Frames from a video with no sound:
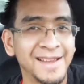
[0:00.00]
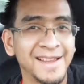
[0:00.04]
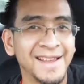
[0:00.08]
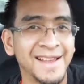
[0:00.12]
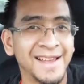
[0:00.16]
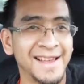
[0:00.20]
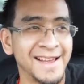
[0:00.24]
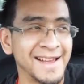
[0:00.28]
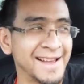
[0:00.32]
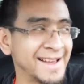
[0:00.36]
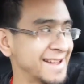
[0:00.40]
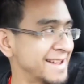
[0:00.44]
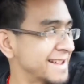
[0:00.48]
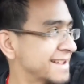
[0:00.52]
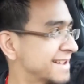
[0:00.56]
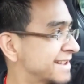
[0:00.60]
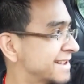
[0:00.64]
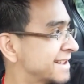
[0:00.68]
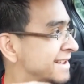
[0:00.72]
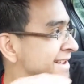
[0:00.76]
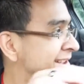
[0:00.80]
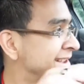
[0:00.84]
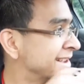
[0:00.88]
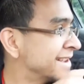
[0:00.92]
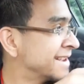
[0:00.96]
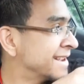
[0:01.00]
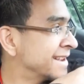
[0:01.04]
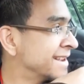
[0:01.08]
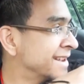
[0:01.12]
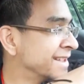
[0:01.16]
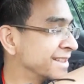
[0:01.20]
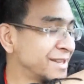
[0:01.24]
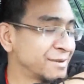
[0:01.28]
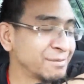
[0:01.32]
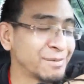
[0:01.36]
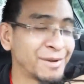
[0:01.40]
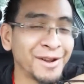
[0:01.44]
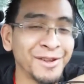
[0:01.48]

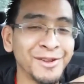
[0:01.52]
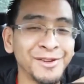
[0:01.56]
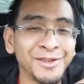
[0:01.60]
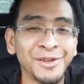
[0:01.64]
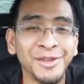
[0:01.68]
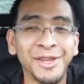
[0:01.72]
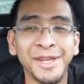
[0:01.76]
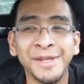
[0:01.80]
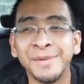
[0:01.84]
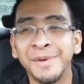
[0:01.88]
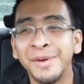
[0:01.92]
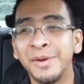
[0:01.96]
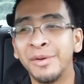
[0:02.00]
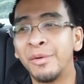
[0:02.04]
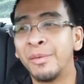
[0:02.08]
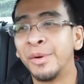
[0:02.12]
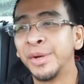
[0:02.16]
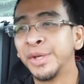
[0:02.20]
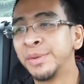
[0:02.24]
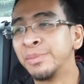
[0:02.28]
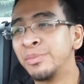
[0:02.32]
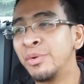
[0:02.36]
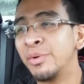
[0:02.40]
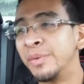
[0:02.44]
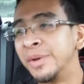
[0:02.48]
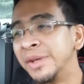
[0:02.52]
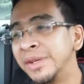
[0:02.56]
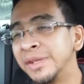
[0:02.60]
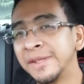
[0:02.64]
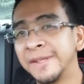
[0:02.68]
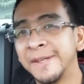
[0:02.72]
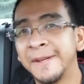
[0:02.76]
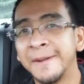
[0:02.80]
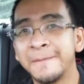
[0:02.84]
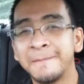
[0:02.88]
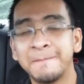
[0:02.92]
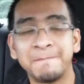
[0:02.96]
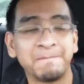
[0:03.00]
That's what I do sometimes when I go watch
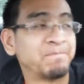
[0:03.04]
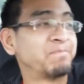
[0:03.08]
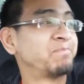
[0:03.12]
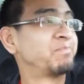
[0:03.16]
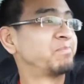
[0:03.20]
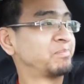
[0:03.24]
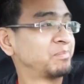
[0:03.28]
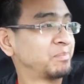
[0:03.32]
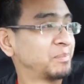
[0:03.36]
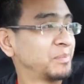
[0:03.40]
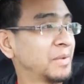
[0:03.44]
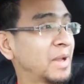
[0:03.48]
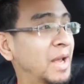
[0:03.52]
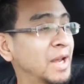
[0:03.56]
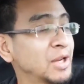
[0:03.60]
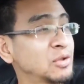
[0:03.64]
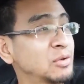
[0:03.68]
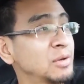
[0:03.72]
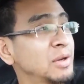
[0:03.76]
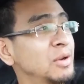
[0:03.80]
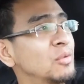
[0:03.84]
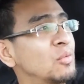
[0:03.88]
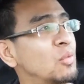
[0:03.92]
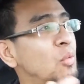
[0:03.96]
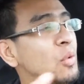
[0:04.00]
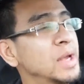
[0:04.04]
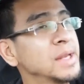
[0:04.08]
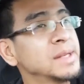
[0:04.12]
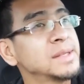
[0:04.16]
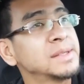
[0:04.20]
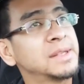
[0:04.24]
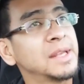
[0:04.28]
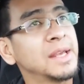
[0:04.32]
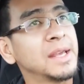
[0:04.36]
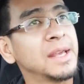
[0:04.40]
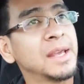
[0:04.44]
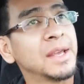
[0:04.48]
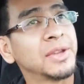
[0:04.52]
movies. Actually, on
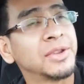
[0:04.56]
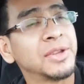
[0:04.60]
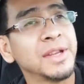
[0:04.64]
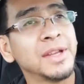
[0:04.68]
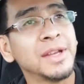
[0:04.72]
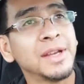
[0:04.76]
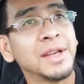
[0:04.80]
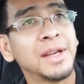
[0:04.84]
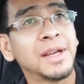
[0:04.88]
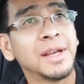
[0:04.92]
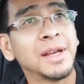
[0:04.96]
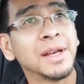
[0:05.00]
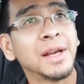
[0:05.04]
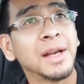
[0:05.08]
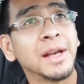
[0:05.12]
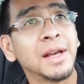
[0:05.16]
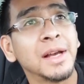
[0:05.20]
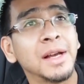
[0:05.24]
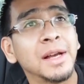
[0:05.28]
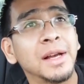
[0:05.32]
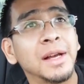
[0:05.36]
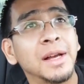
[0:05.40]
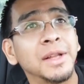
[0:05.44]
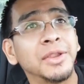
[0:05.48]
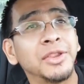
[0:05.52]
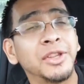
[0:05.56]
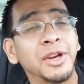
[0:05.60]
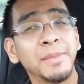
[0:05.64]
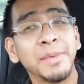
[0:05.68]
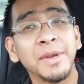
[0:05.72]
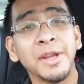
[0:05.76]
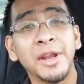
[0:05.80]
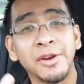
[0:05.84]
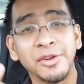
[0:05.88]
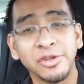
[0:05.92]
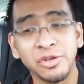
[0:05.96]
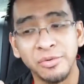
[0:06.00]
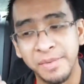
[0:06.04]
Wednesday, I think uh,
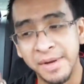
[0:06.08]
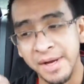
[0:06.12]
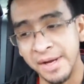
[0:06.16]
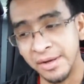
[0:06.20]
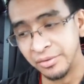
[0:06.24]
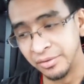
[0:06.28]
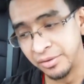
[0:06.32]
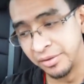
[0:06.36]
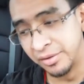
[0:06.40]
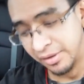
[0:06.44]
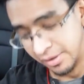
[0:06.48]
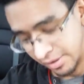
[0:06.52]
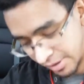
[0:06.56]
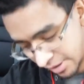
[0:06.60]
Terminator is coming out,